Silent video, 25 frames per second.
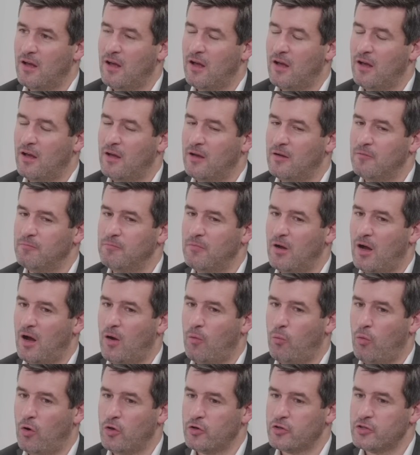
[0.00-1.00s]
I
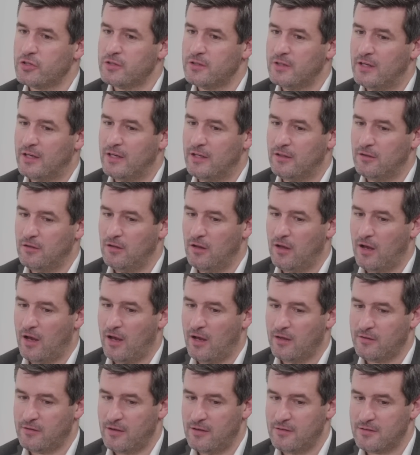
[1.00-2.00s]
watched the
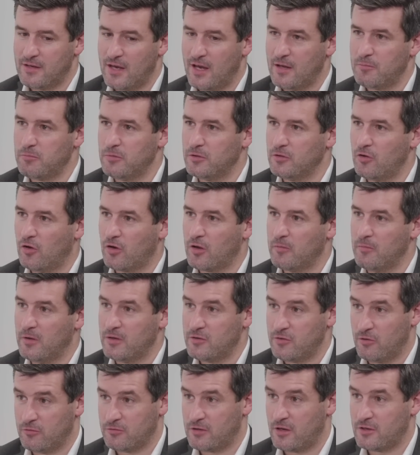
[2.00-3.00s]
Dieter Hedman
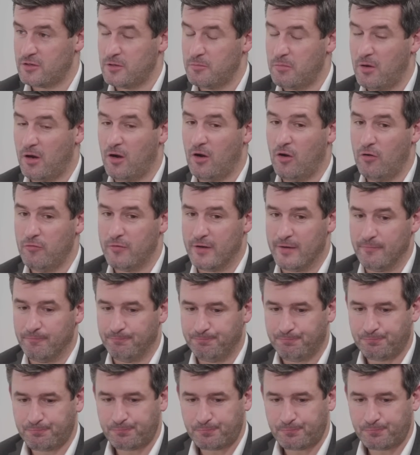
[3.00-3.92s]
documentary. I was actually part of it.